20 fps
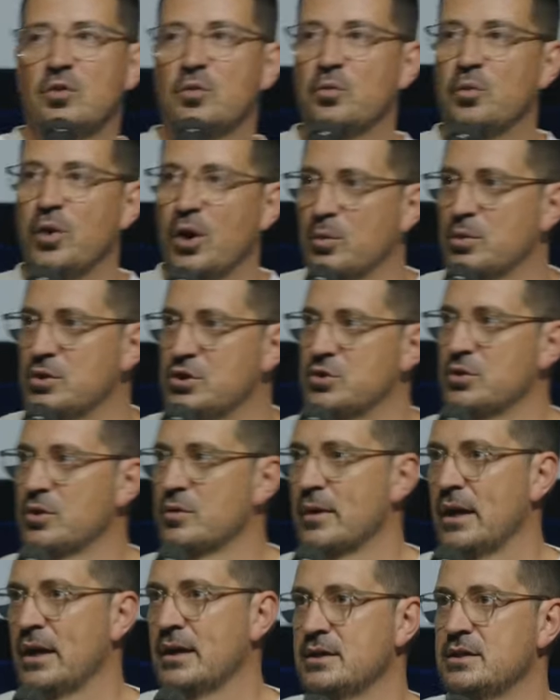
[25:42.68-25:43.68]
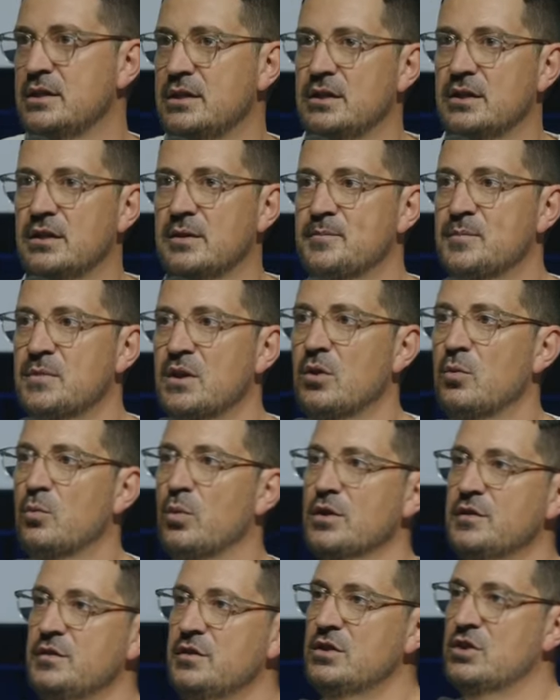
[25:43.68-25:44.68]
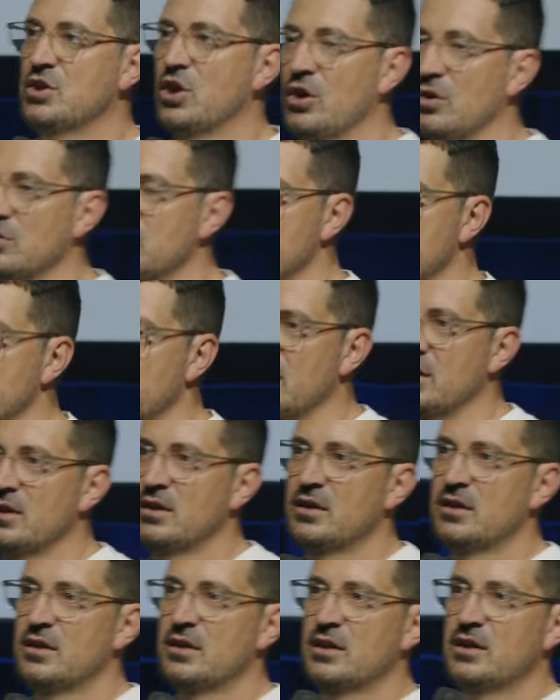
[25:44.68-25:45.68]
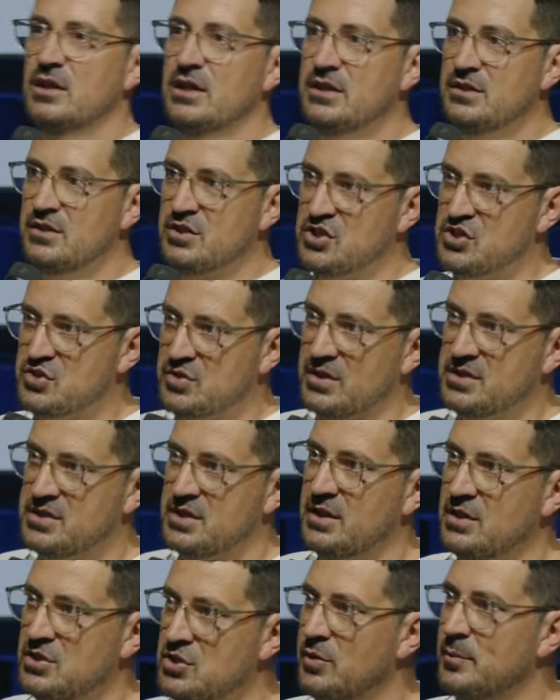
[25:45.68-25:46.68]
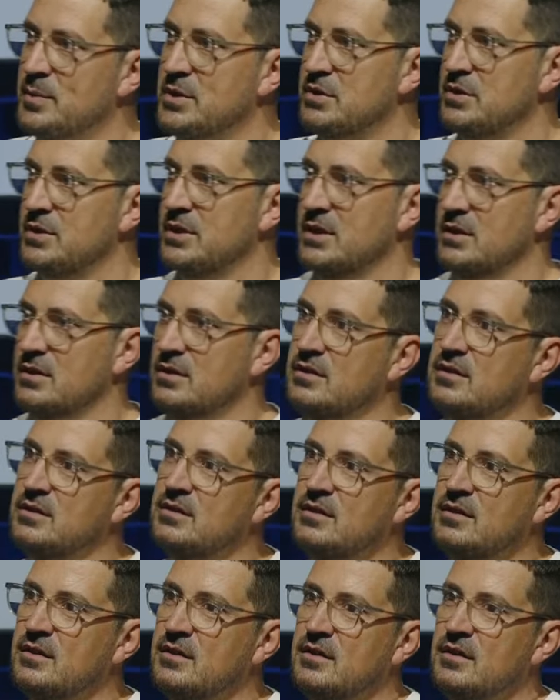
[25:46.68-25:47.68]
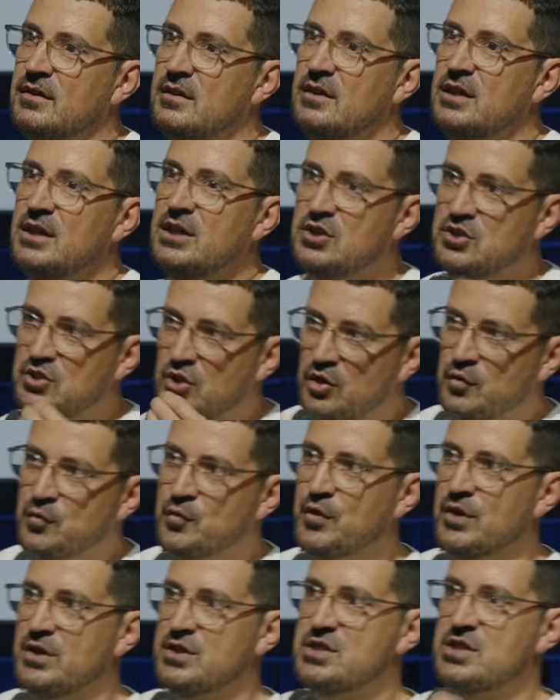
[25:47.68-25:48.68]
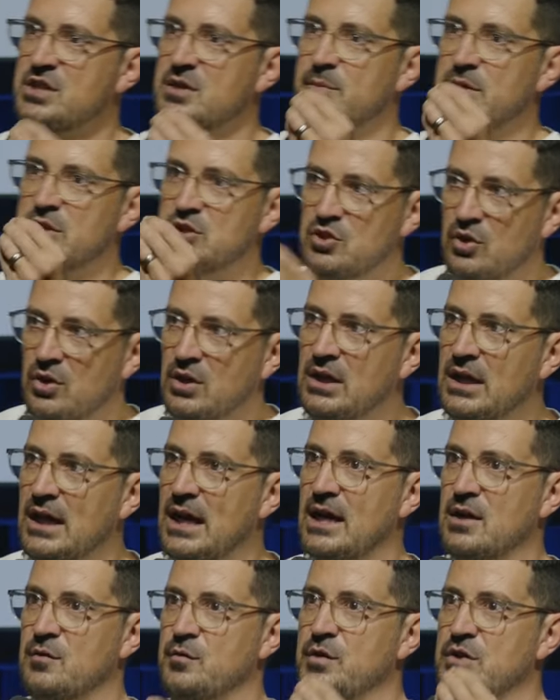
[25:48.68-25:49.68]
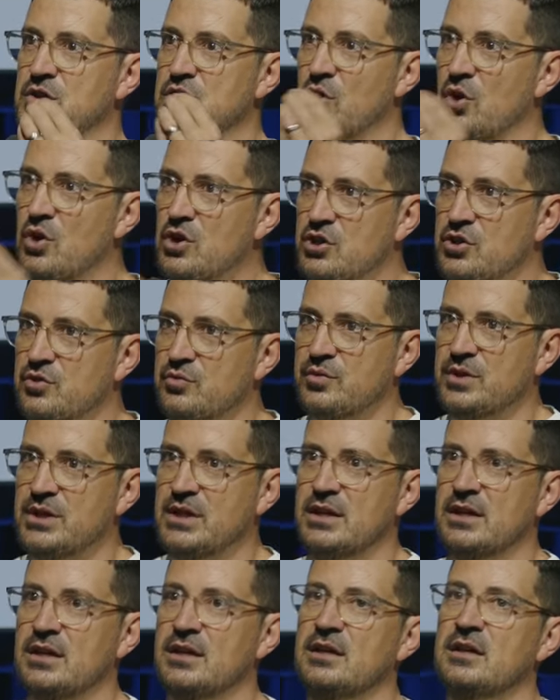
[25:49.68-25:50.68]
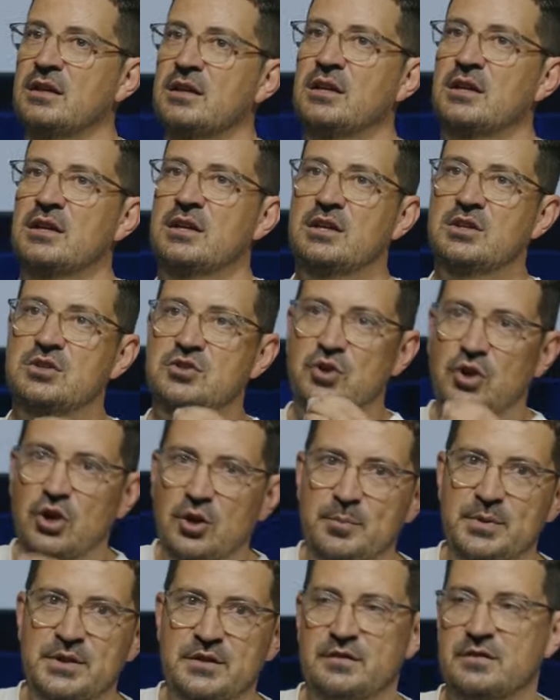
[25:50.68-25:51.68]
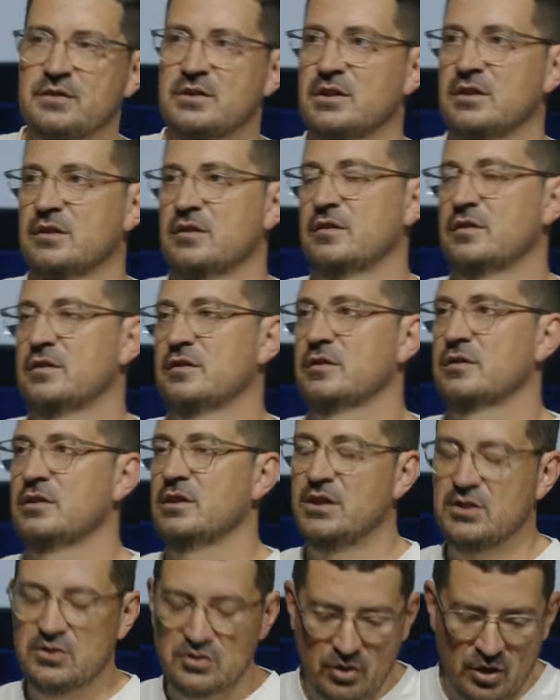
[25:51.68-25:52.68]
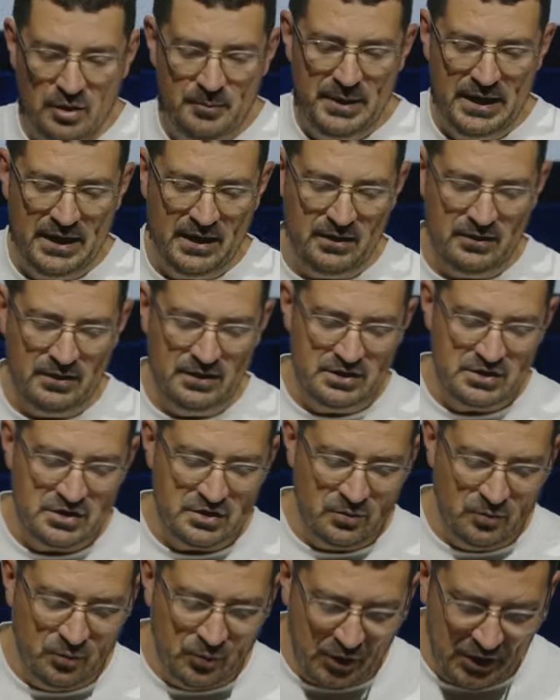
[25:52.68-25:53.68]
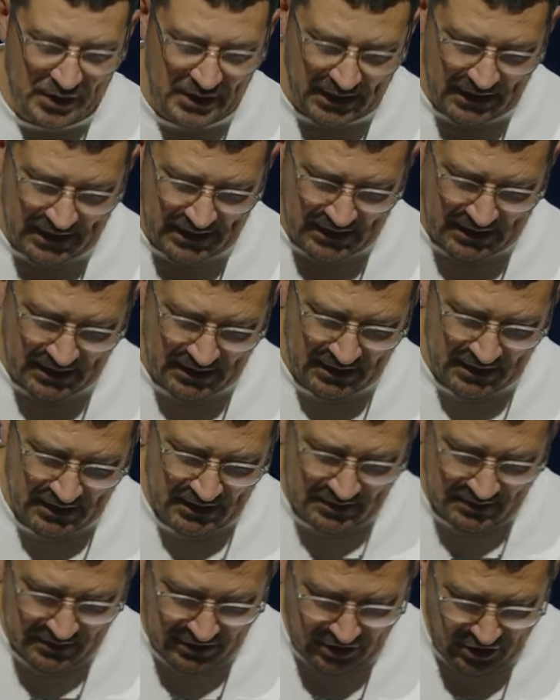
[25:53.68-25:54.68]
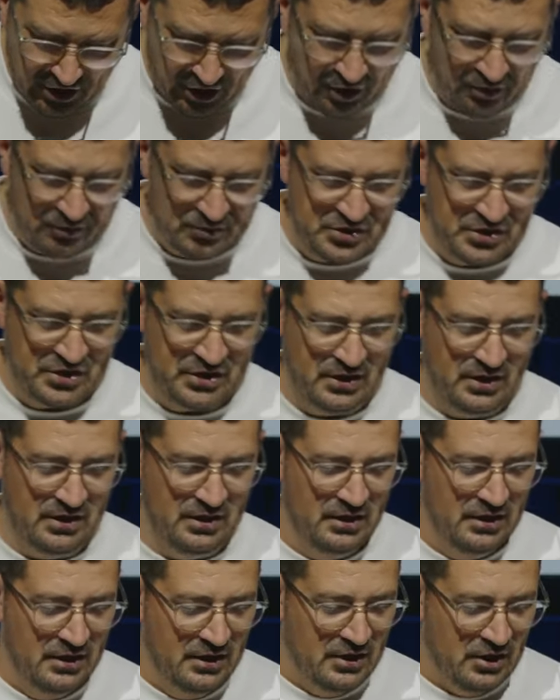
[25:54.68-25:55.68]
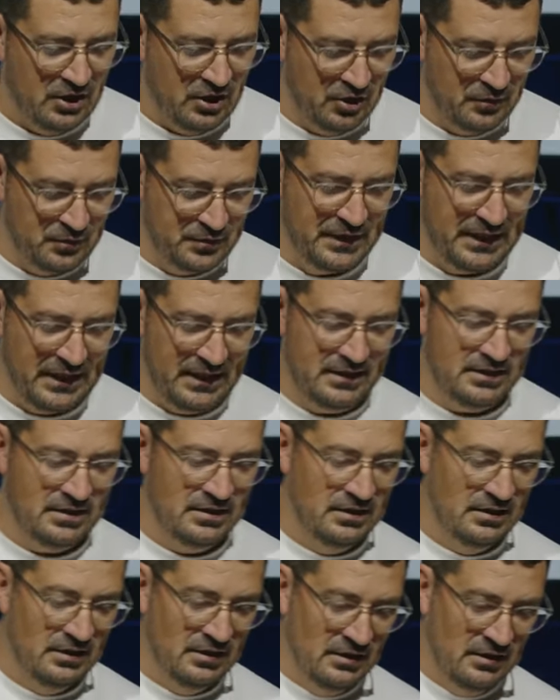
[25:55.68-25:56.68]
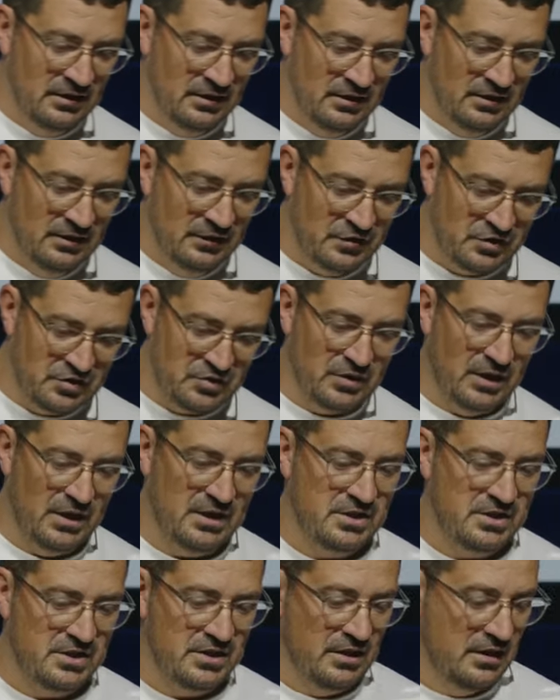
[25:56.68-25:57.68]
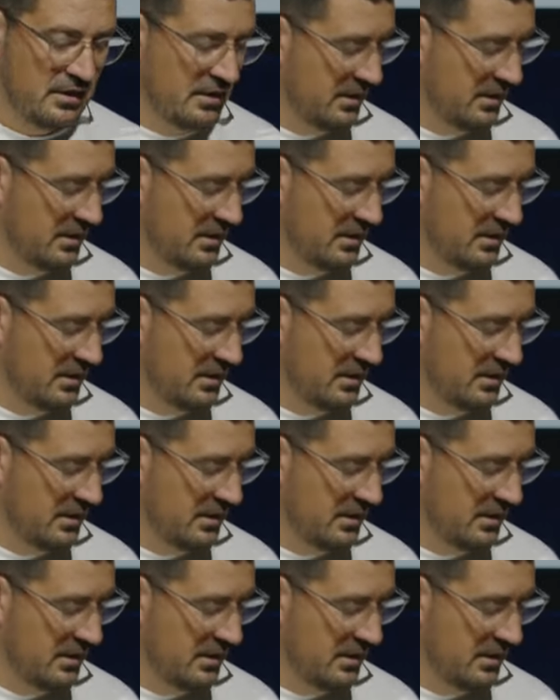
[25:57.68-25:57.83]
what we do around here. What's the culture in the structure that you're building? In your friendship, in your life, in your career, in your business, in your marriage, what are the culture of that structure?